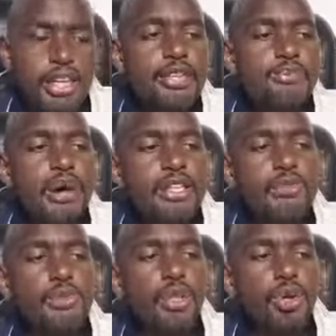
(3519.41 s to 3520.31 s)
He
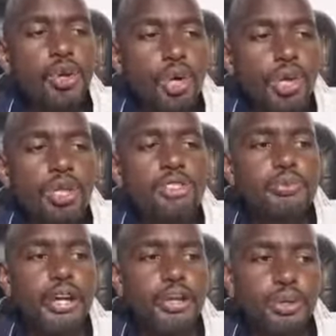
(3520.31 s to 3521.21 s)
must be
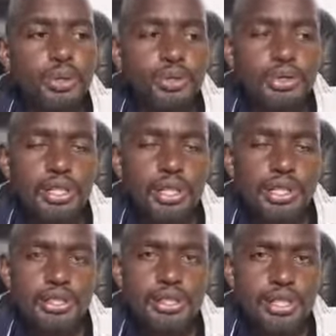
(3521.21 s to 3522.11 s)
called by God,
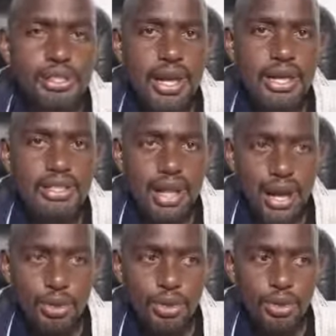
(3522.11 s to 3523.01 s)
just as
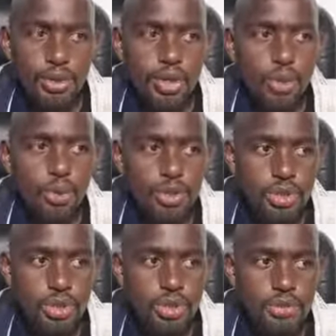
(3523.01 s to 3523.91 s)
Aaron was
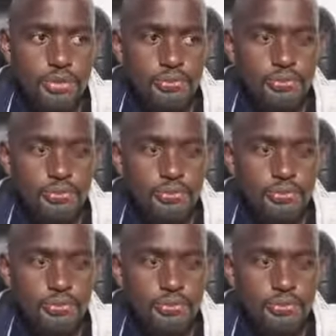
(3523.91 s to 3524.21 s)
called.